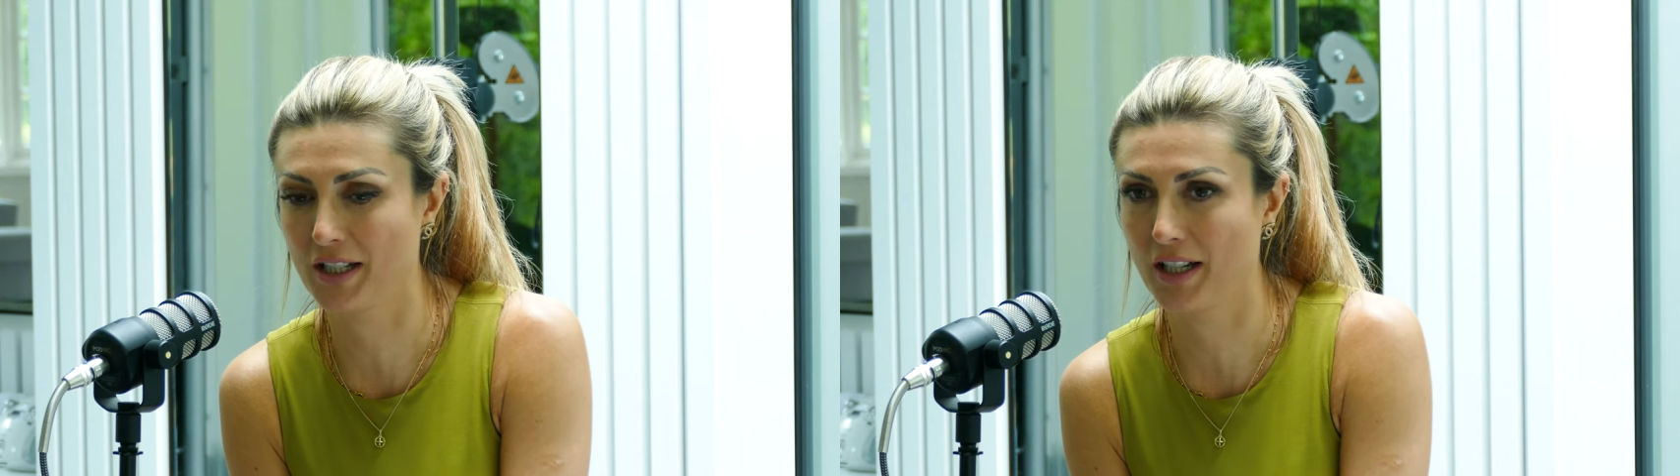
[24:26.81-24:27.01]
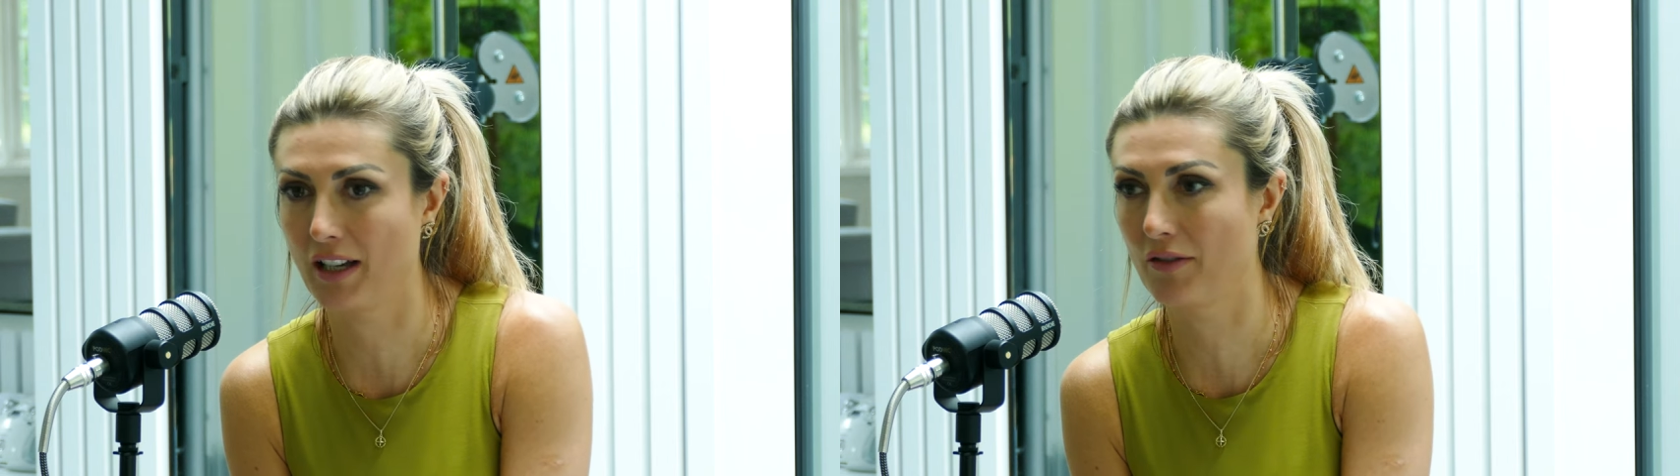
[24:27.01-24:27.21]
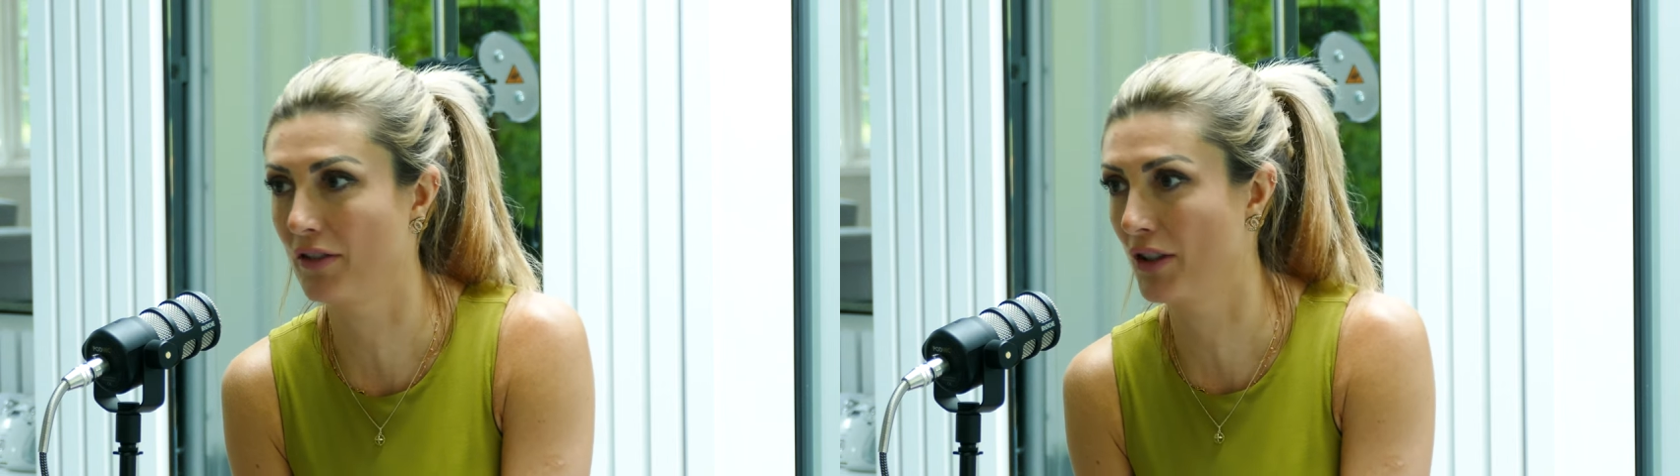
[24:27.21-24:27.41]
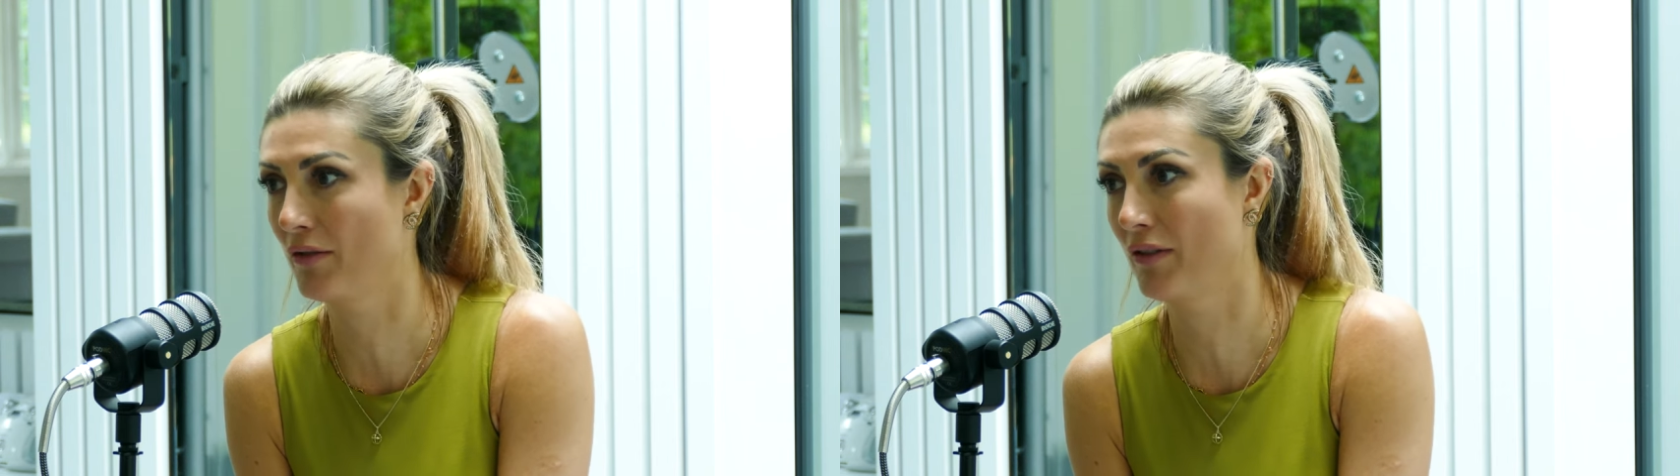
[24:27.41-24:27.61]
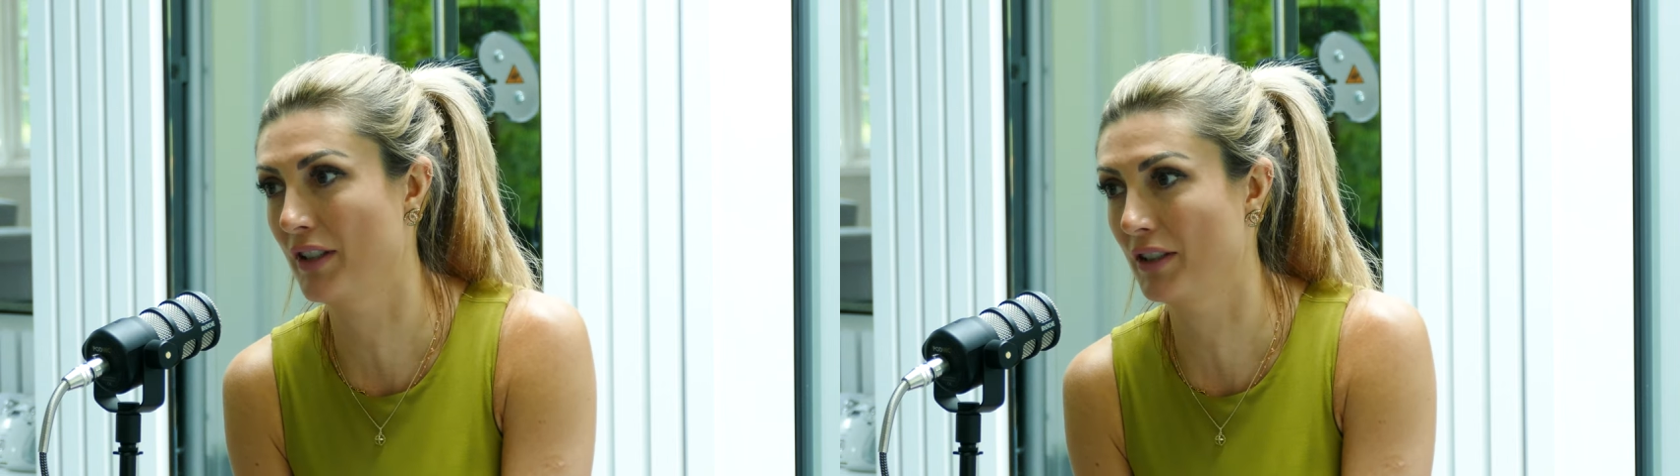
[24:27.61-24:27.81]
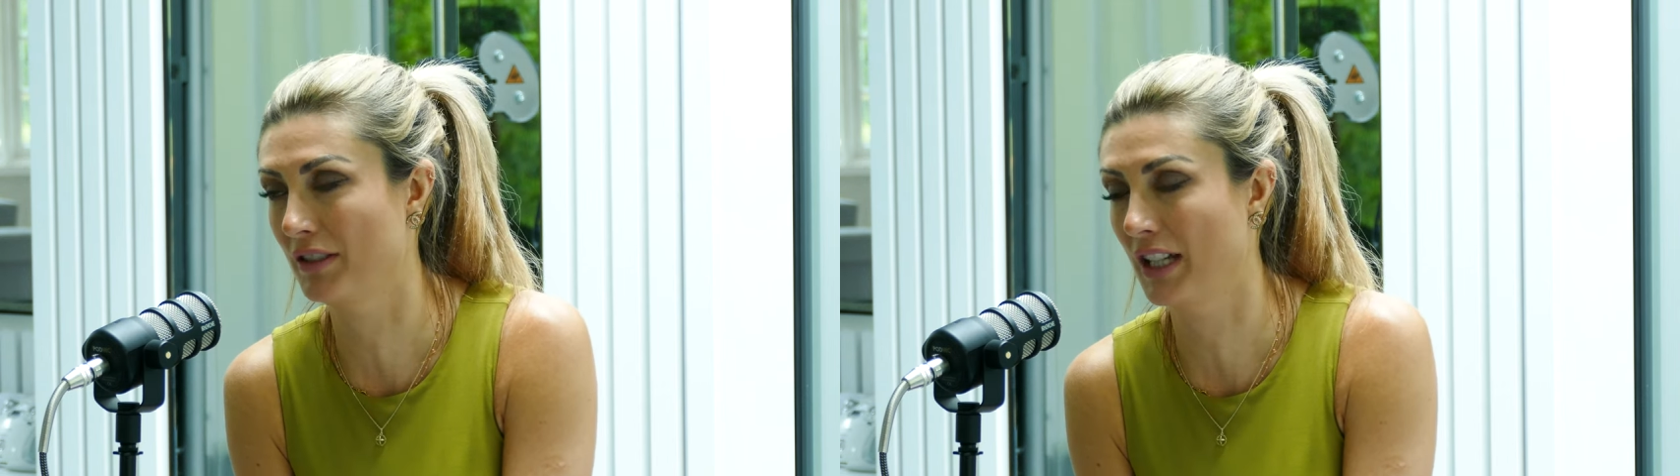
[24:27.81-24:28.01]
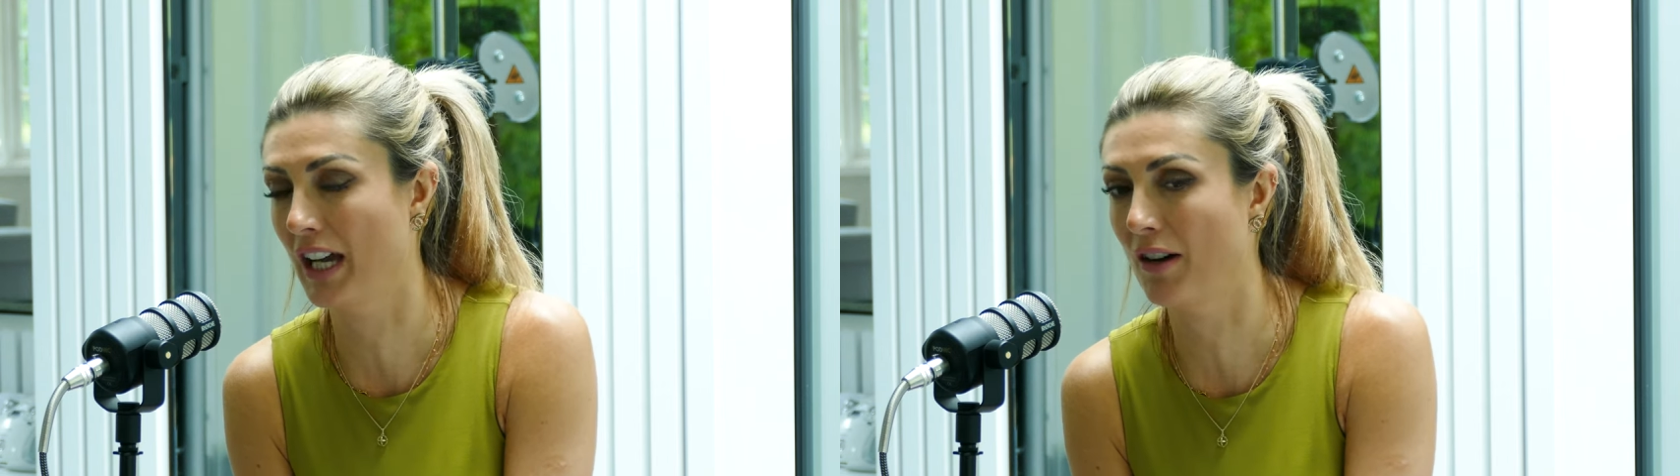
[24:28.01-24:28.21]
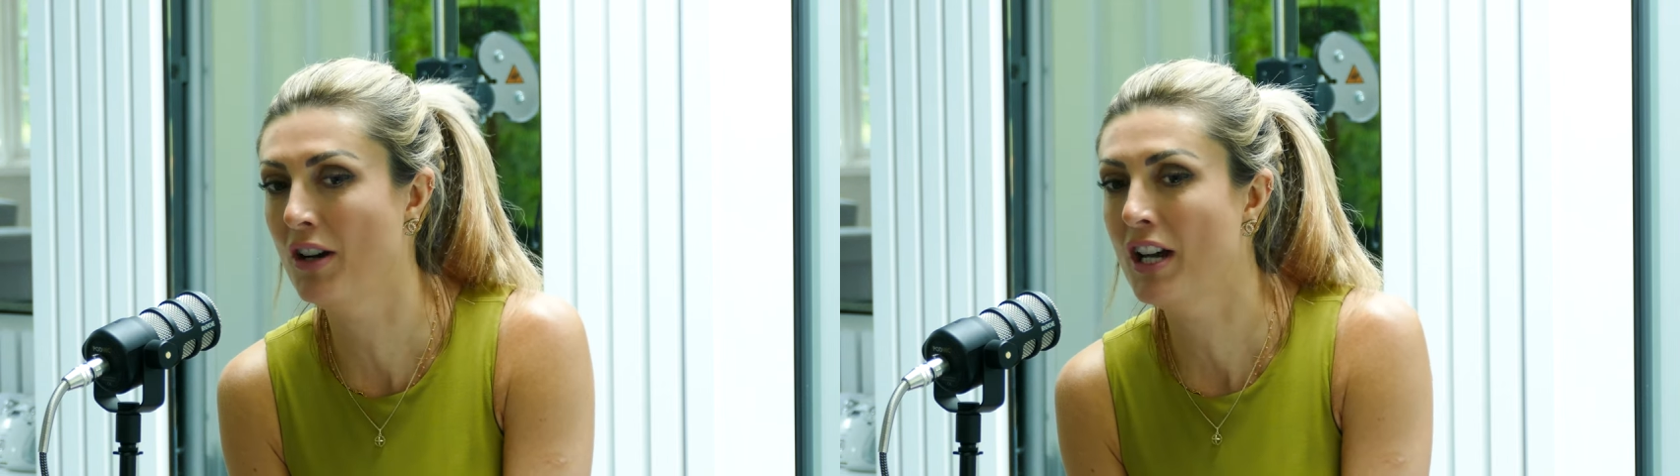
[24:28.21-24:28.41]
and further afield
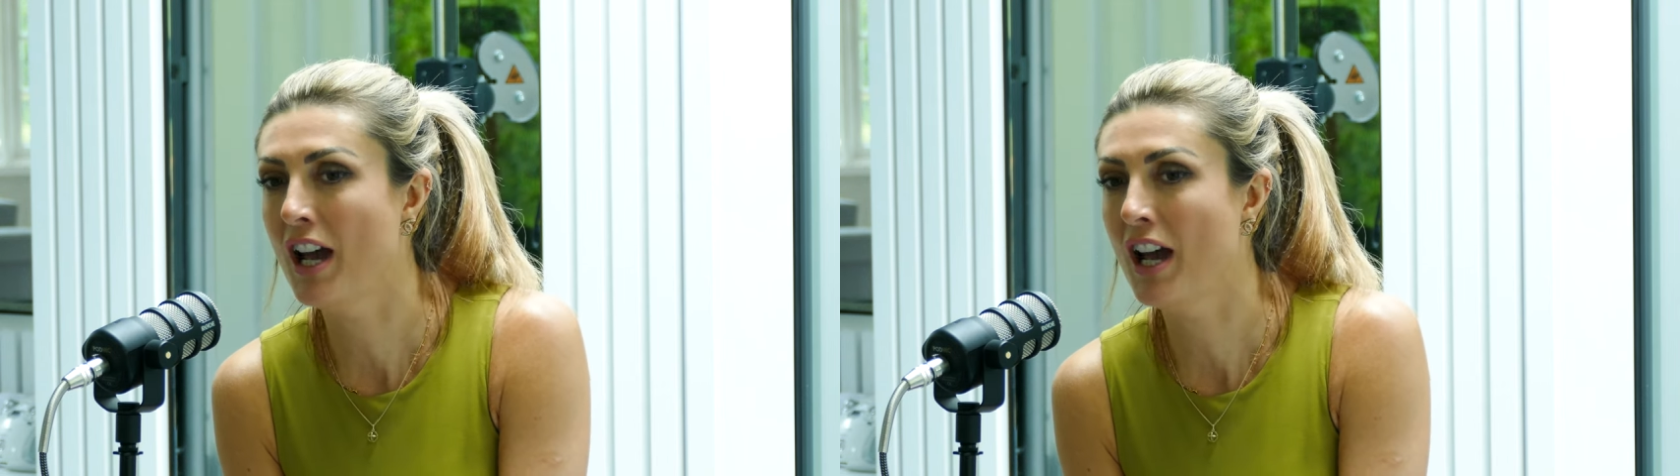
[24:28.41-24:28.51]
now.